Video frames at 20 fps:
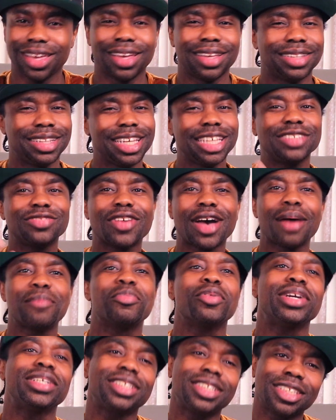These
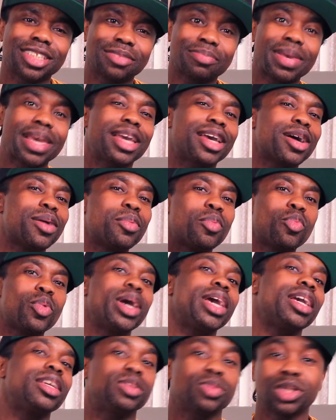vibrations make up
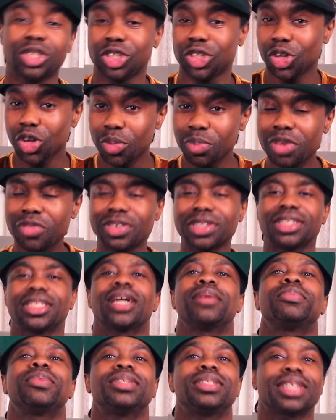waves which human
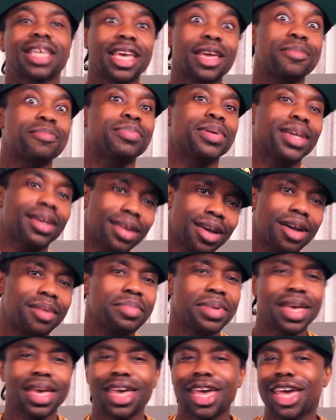receptors can pick
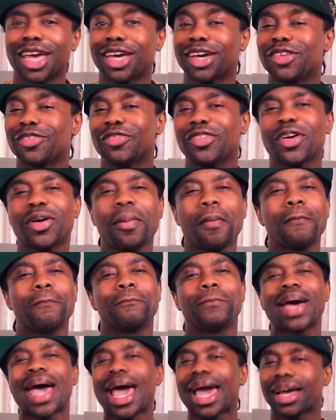up and convert
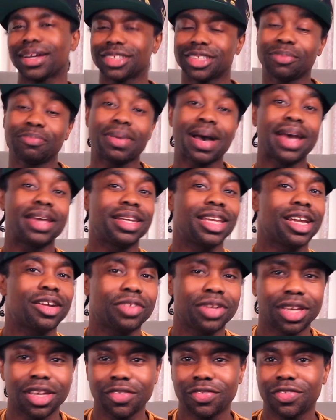back to
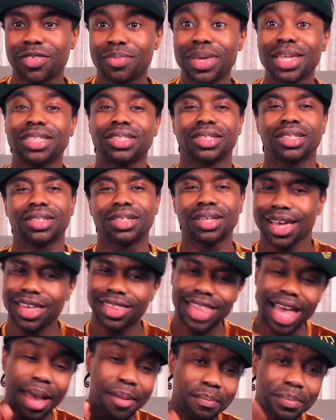binary information.
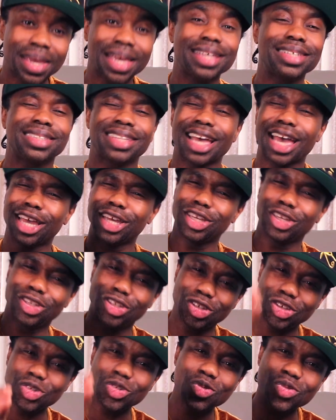That means that
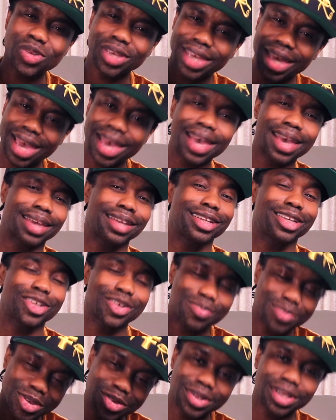you can
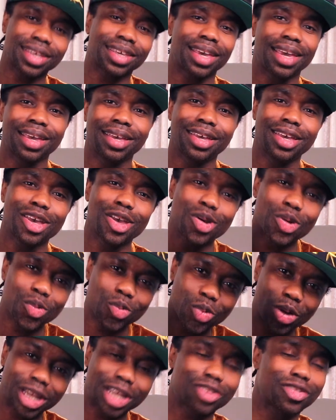communicate
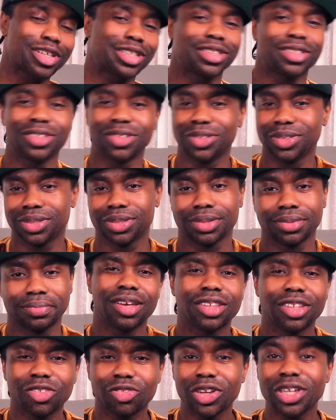with crystals.
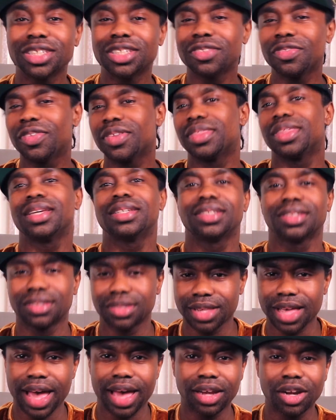The reason for this is
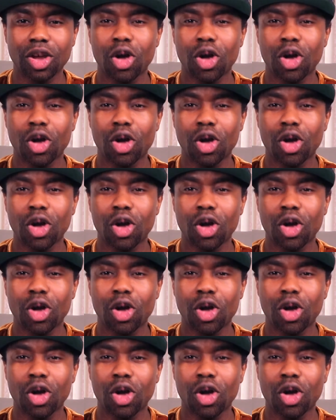that